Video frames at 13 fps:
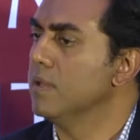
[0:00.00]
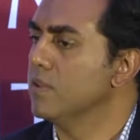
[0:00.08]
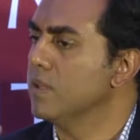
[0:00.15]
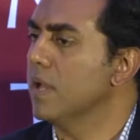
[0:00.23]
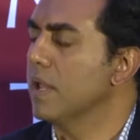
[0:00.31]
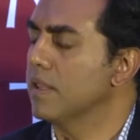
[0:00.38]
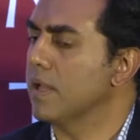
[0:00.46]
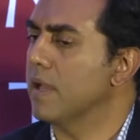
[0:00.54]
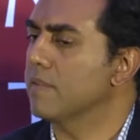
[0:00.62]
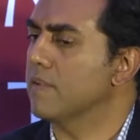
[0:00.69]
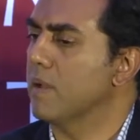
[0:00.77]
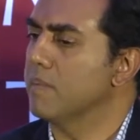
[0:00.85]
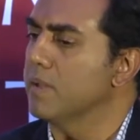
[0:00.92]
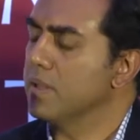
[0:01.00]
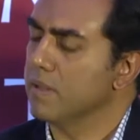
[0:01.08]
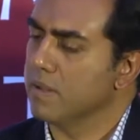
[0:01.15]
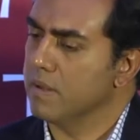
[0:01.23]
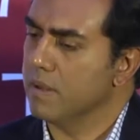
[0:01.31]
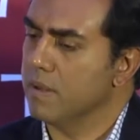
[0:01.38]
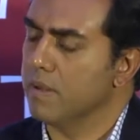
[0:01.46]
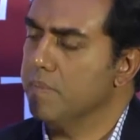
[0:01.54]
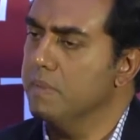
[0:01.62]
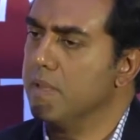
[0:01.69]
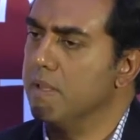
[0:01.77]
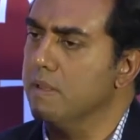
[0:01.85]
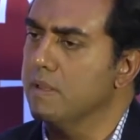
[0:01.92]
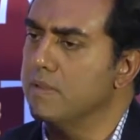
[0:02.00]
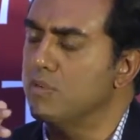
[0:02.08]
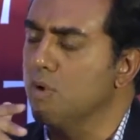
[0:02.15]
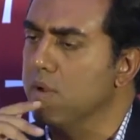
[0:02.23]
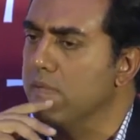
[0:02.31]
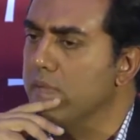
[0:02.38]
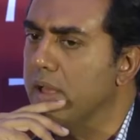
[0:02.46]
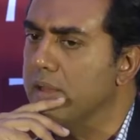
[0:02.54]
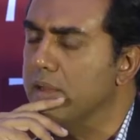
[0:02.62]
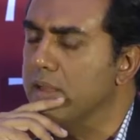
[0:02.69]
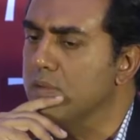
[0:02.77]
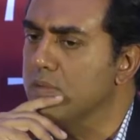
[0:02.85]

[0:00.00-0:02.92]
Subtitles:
GE Healthcare has come in. The John Flannery,